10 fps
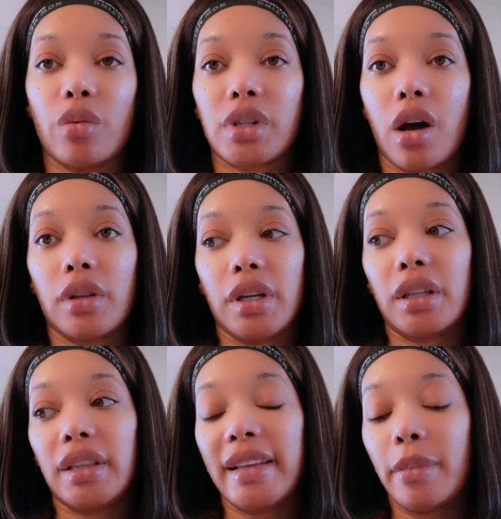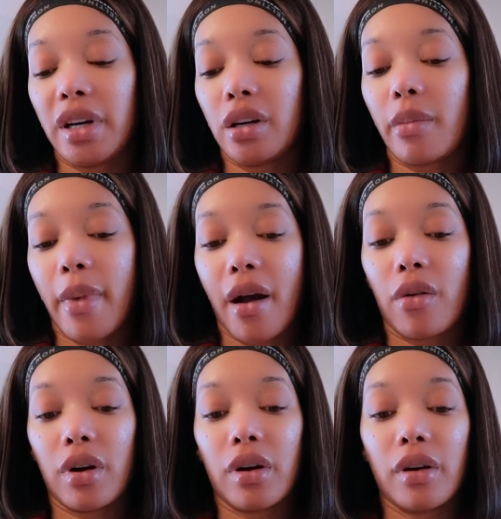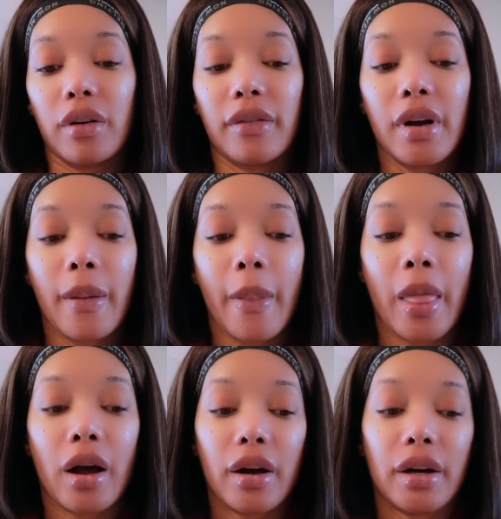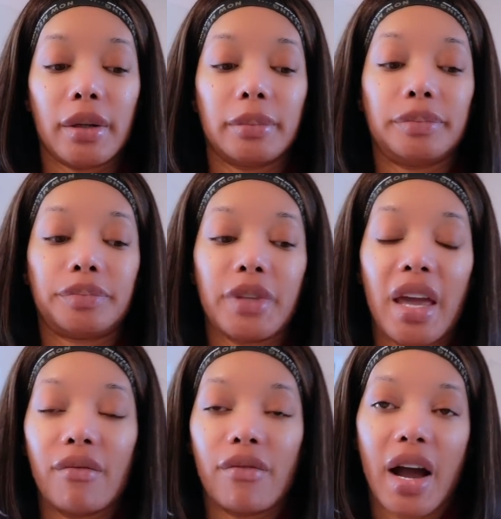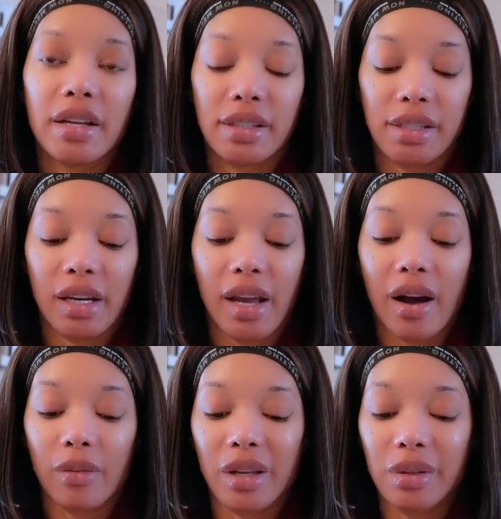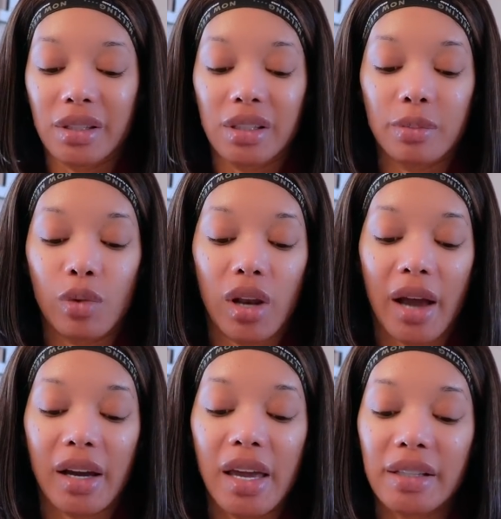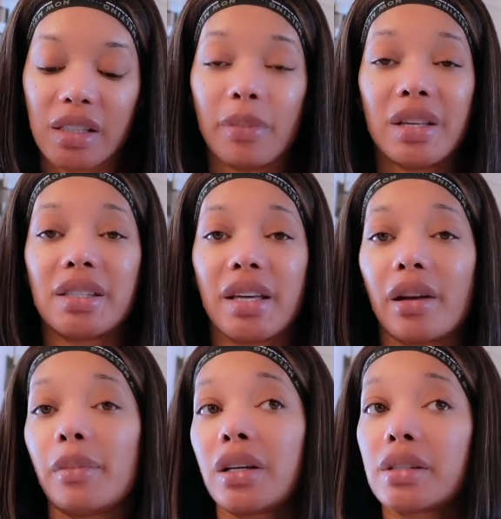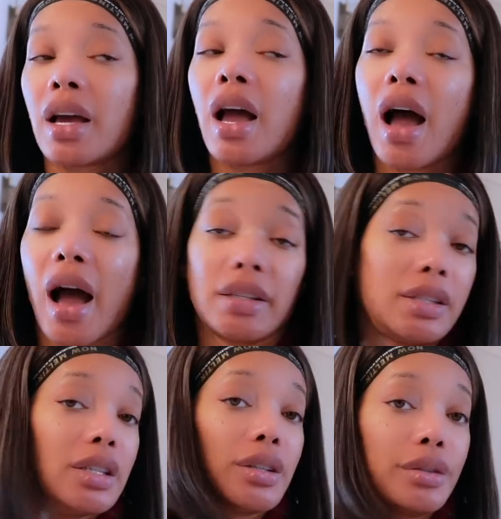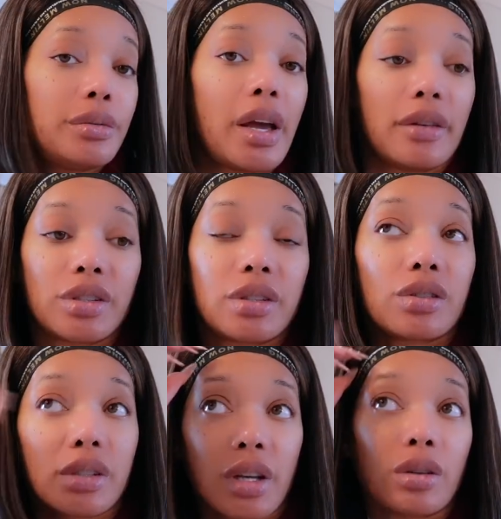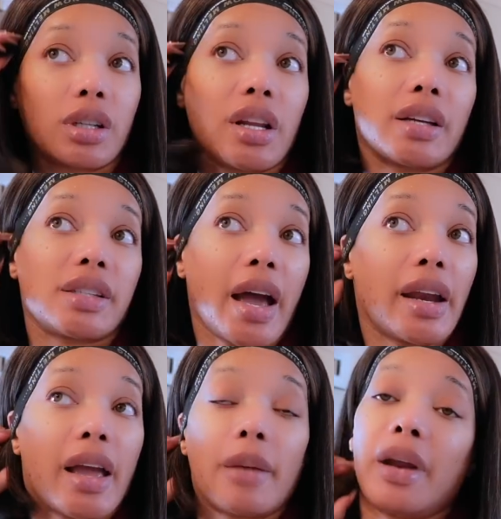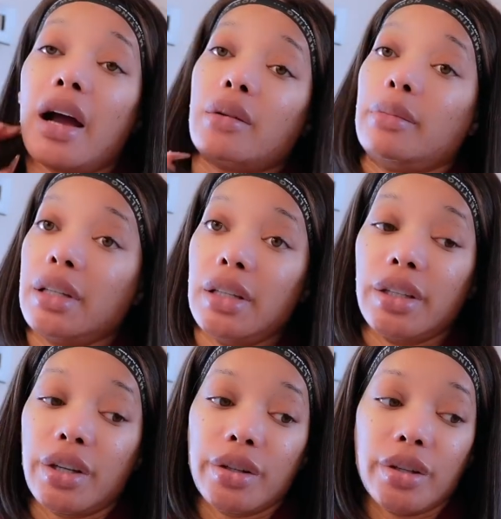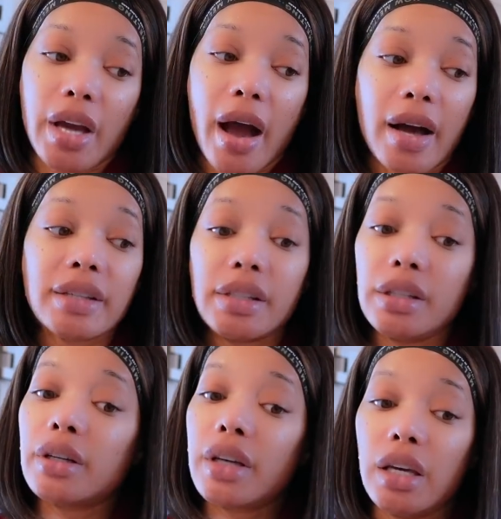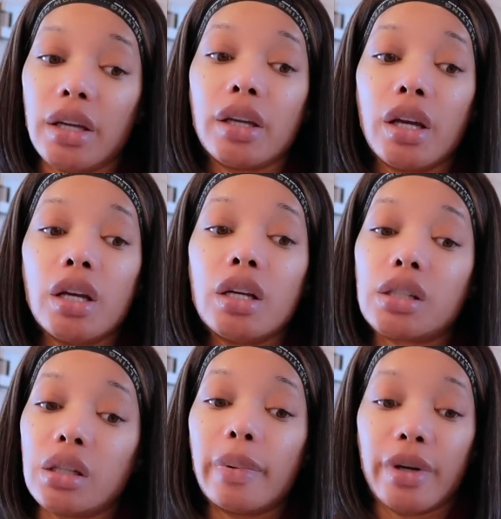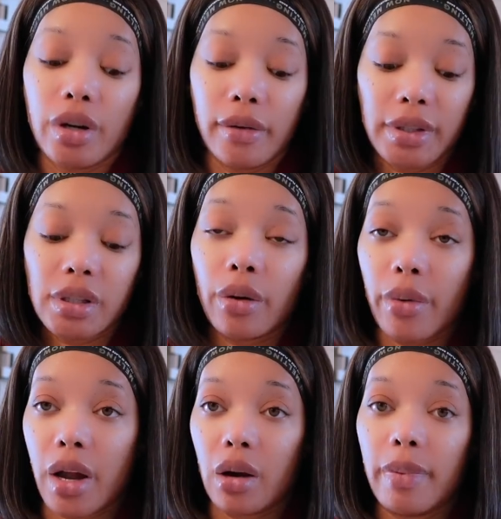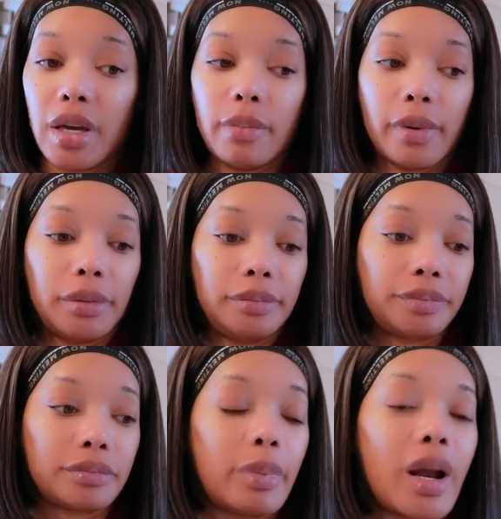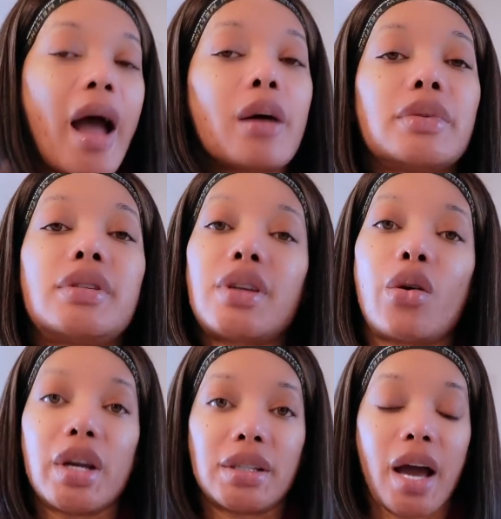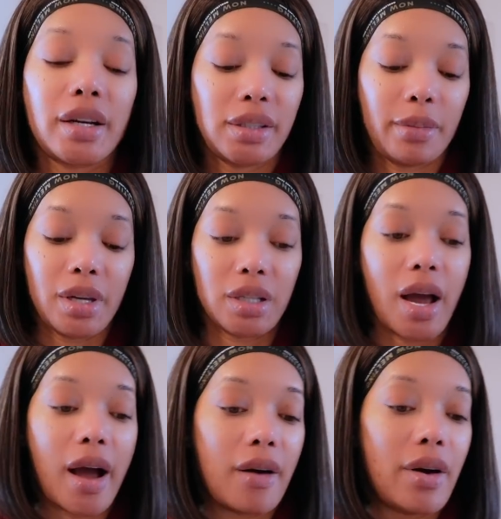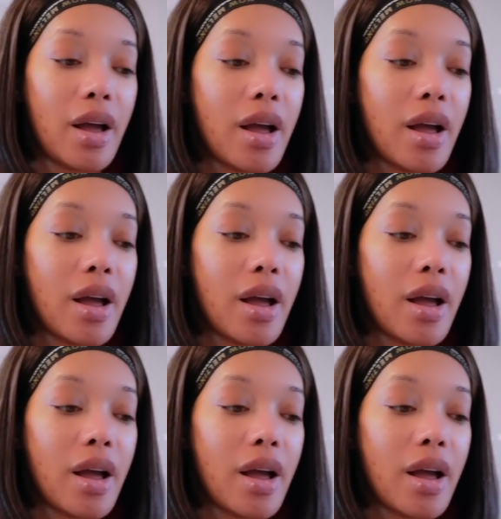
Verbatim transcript: was only a limited amount of um, invites sent out, because it's more like an intimate setting, because I still do have social anxiety. I'm not completely cured, y'all. I still get super nervous around people, but I'm so excited to meet y'all.